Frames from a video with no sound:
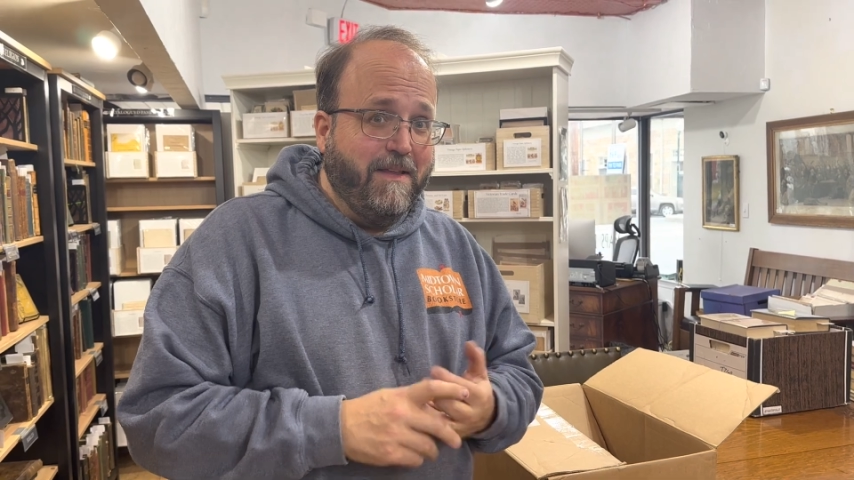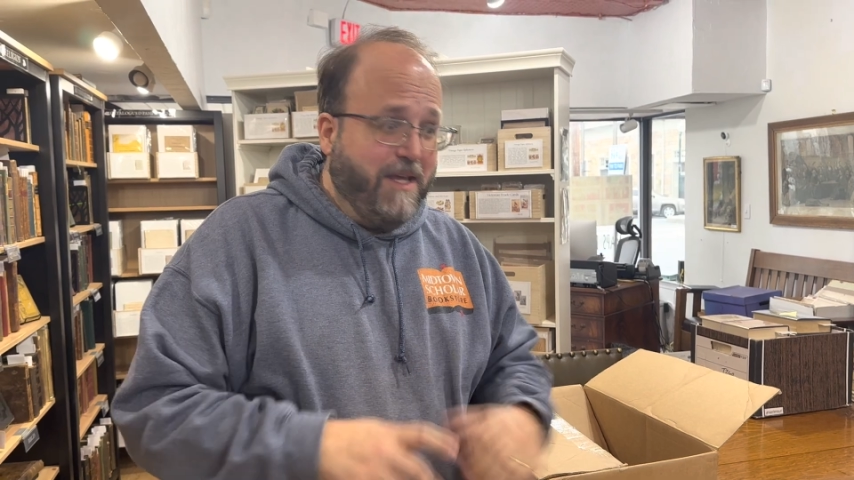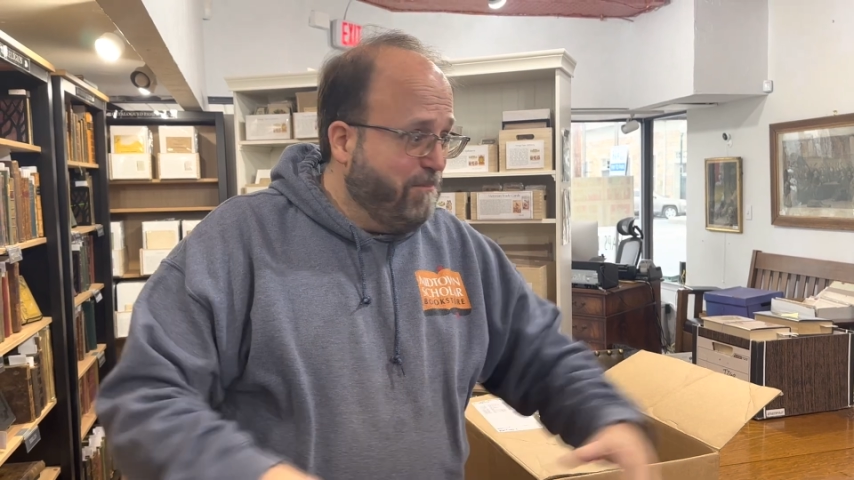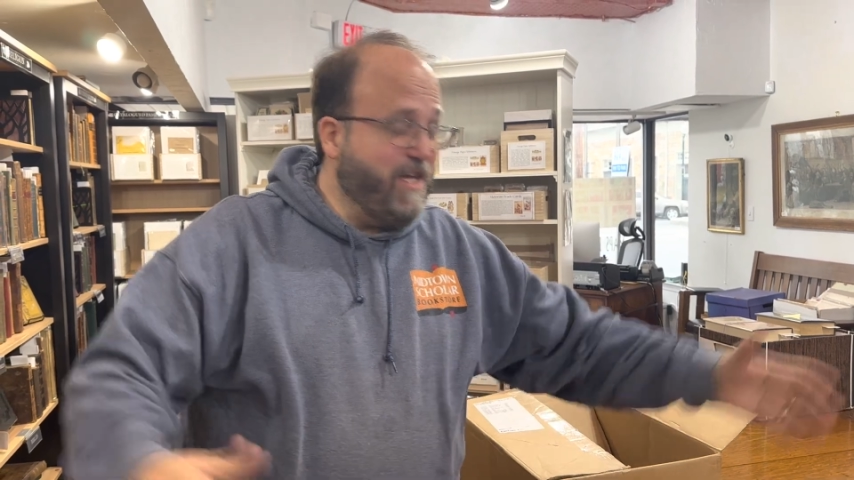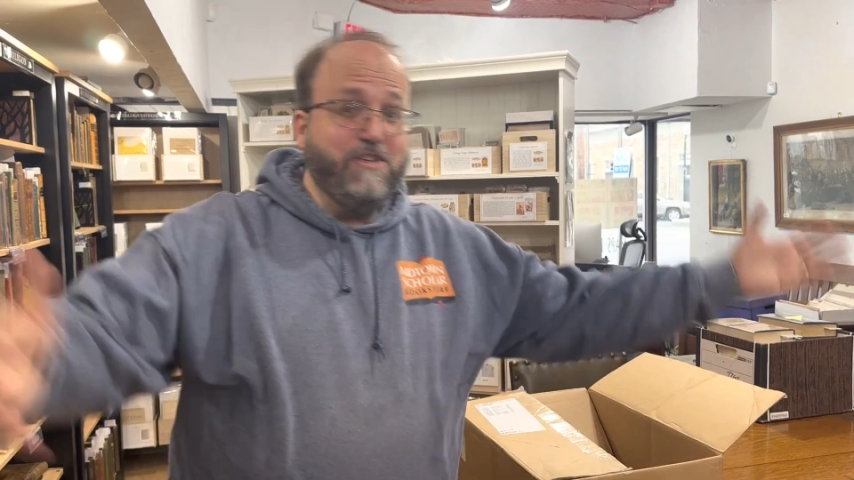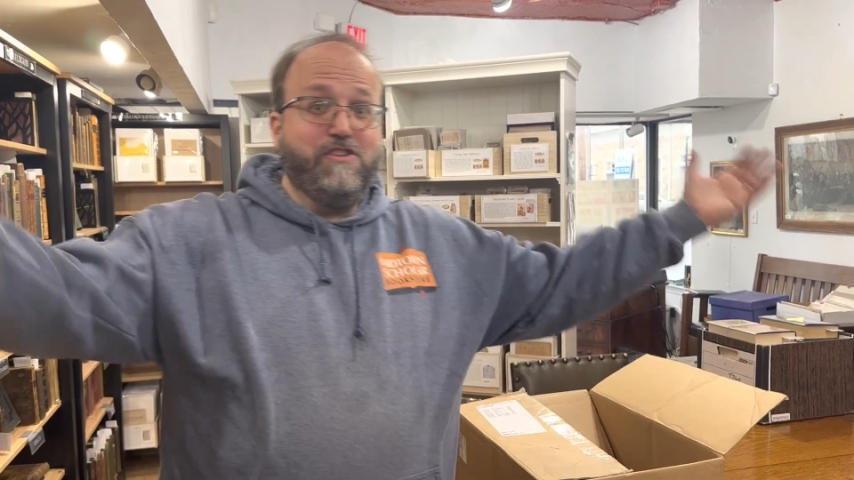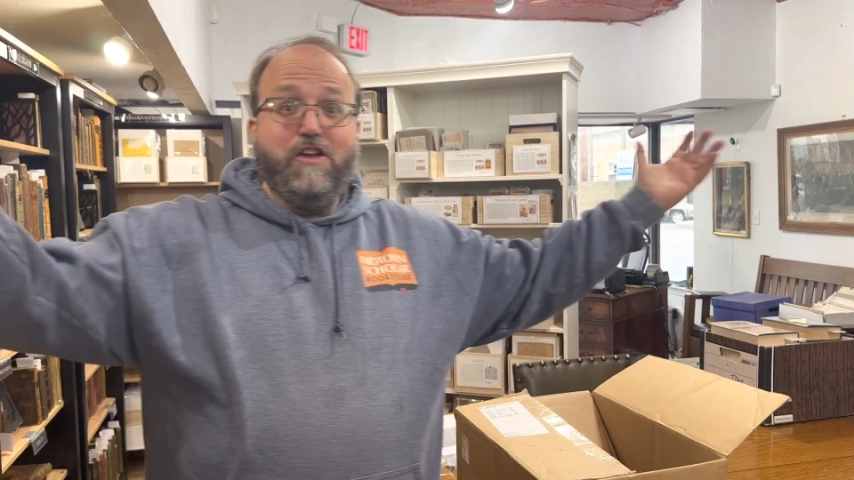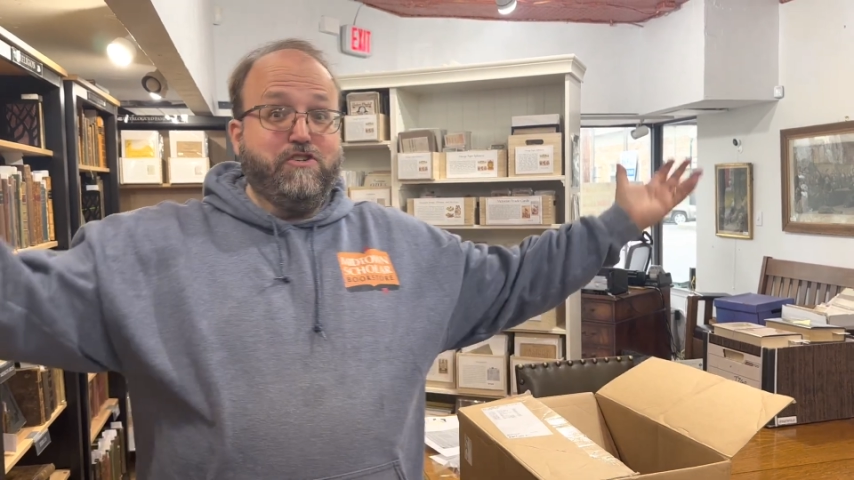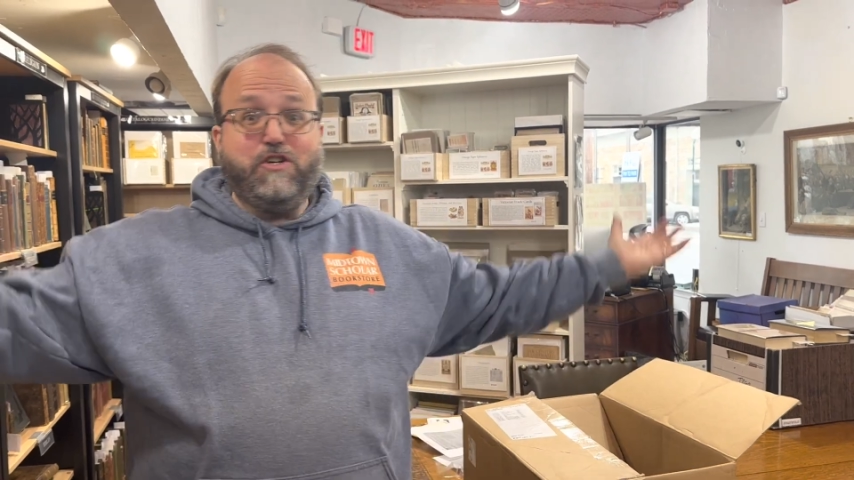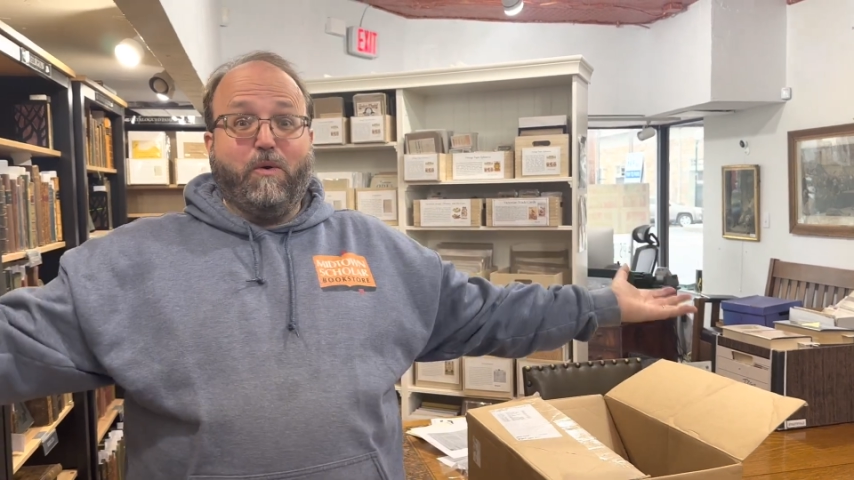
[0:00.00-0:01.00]
Because
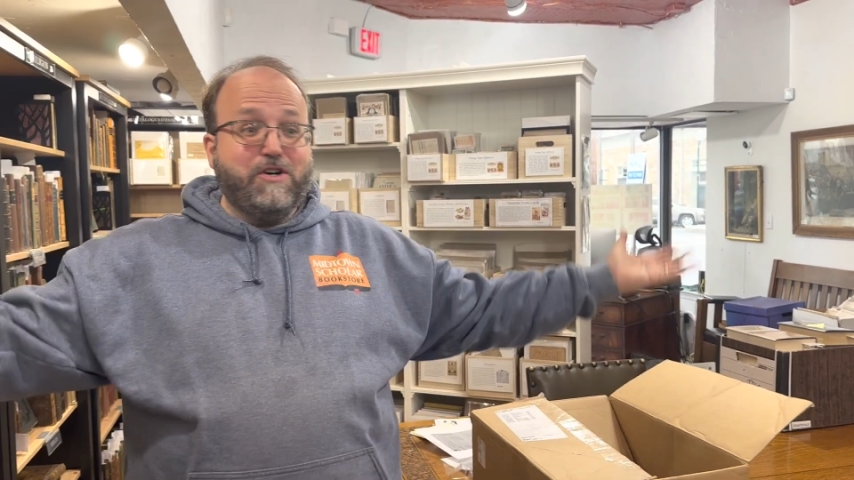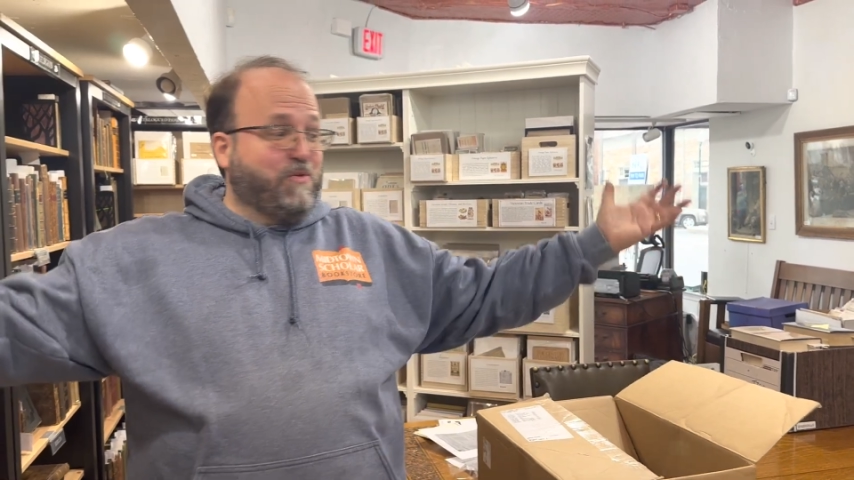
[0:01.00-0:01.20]
George